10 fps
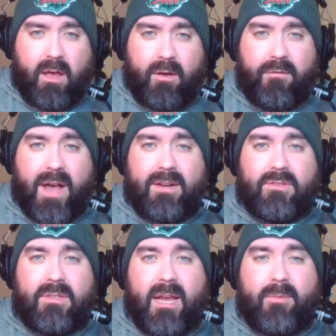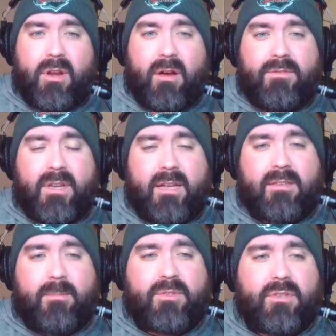Final segment of today's
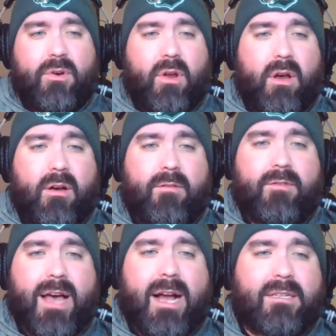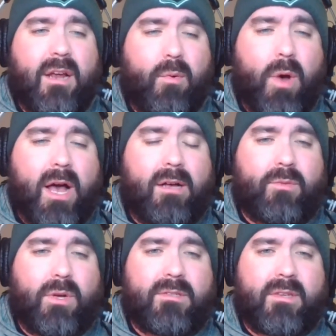episode of Locked on Wild.
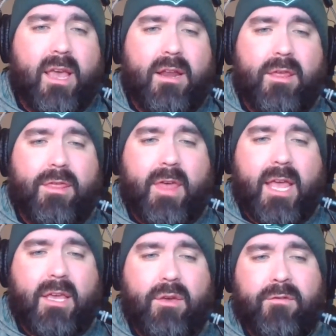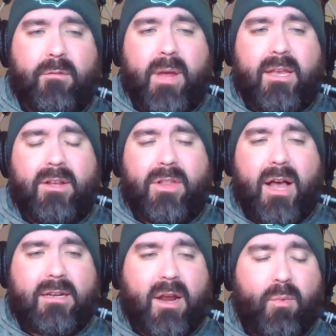Once again, thank you for making
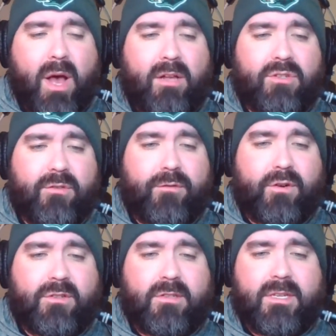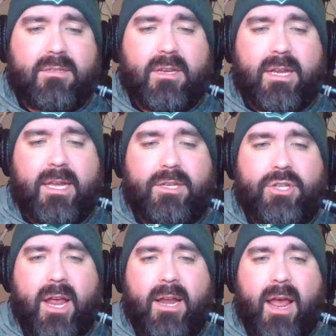Locked on Wild your first listen each and